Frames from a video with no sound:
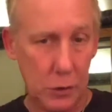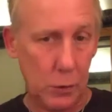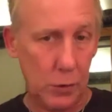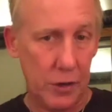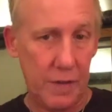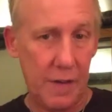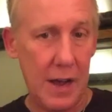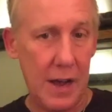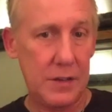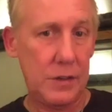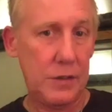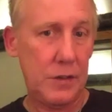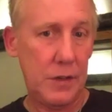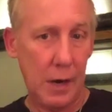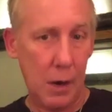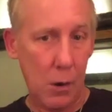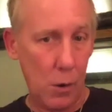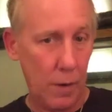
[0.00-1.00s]
physical
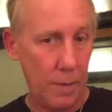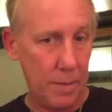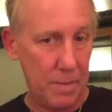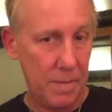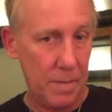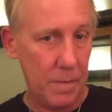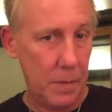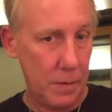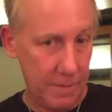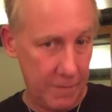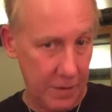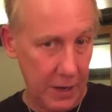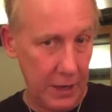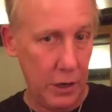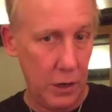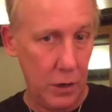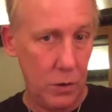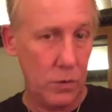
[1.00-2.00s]
devices that go in
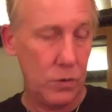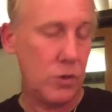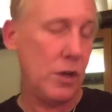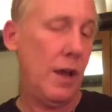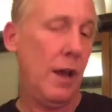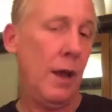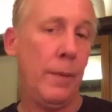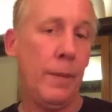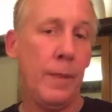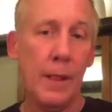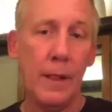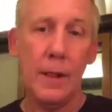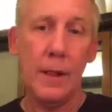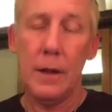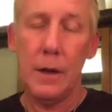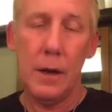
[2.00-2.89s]
venues and